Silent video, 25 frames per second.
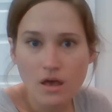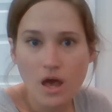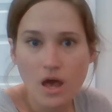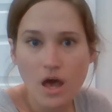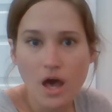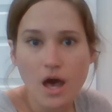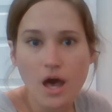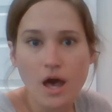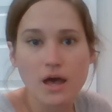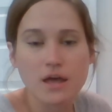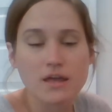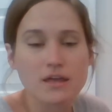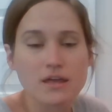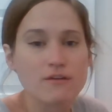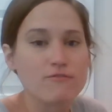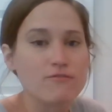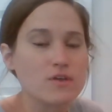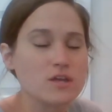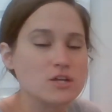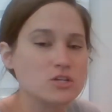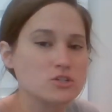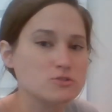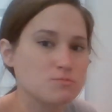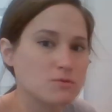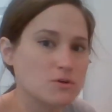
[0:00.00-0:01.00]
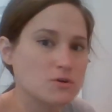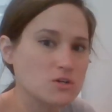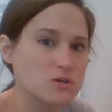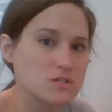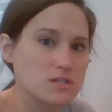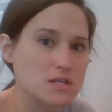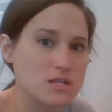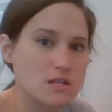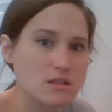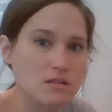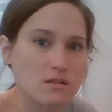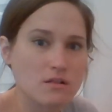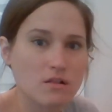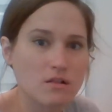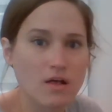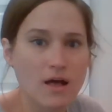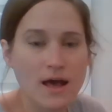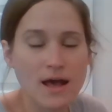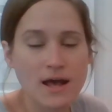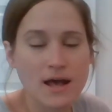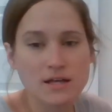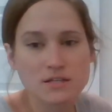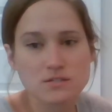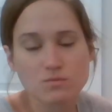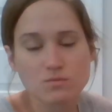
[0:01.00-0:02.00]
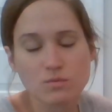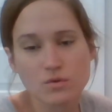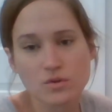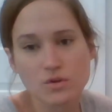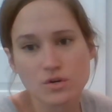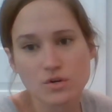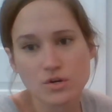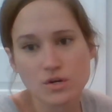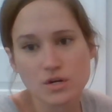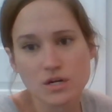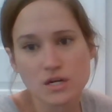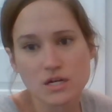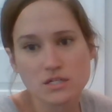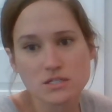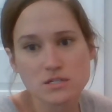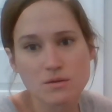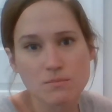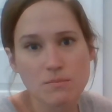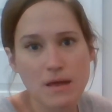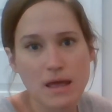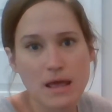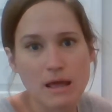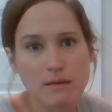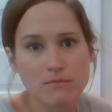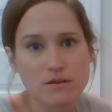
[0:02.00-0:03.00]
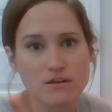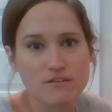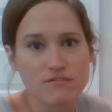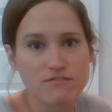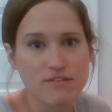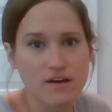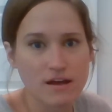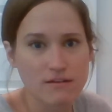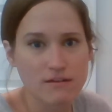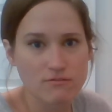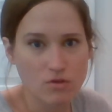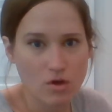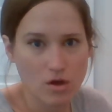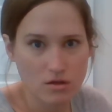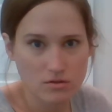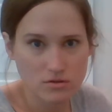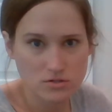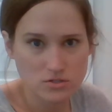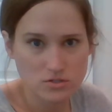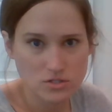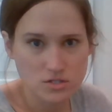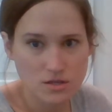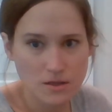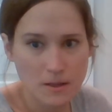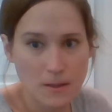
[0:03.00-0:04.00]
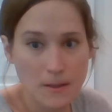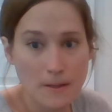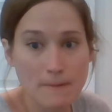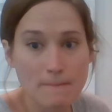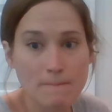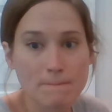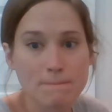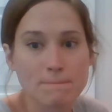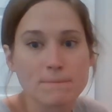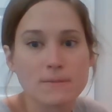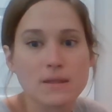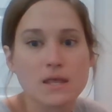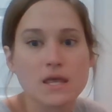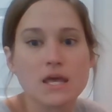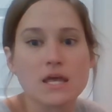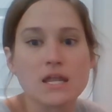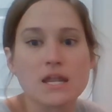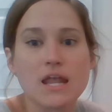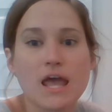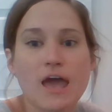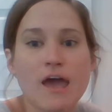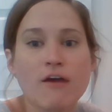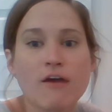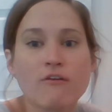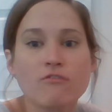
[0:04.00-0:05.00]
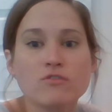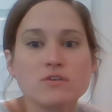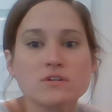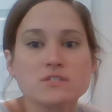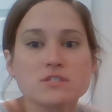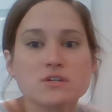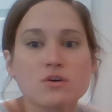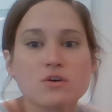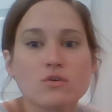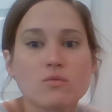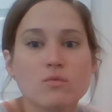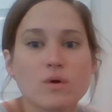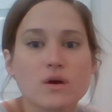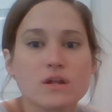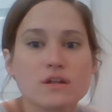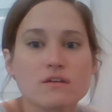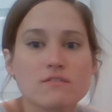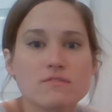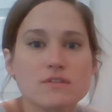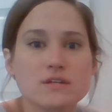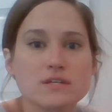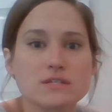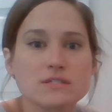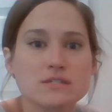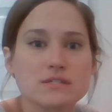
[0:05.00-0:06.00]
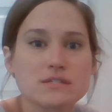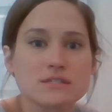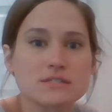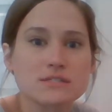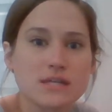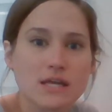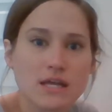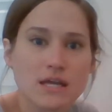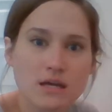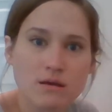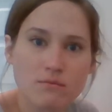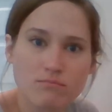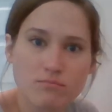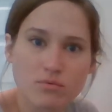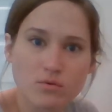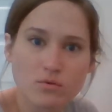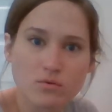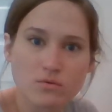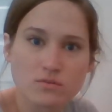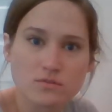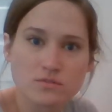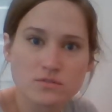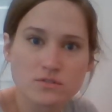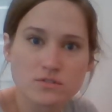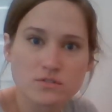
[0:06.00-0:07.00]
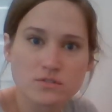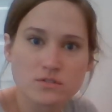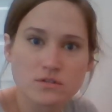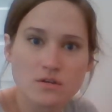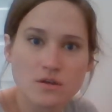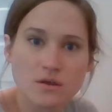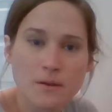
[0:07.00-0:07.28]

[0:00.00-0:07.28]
if each person in the class will agree to pay me $5. In every single one of these examples,